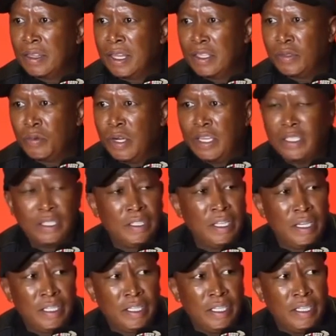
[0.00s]
That's what
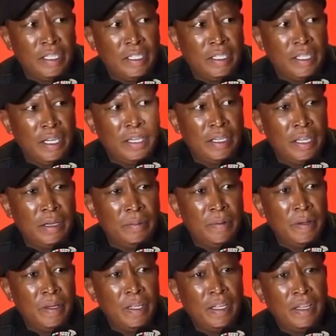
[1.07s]
they did. They
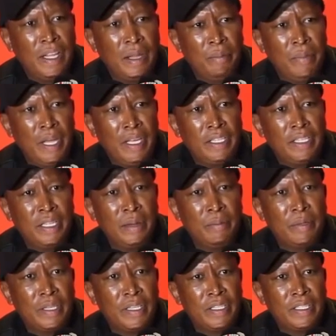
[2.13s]
made
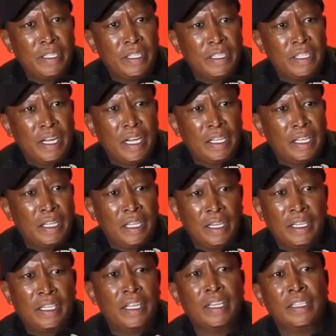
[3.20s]
them kiss each other and
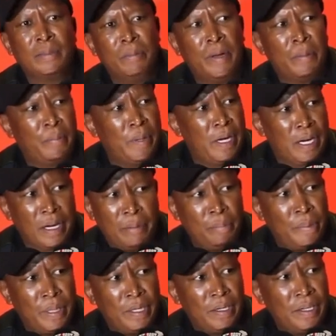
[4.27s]
then killed Mampela
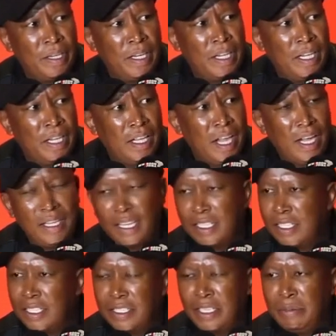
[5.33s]
Rampela. And
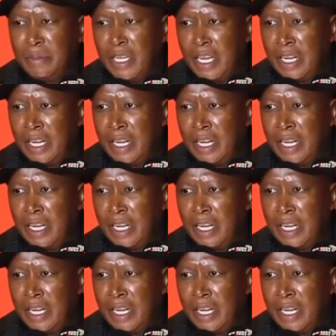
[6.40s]
that's the same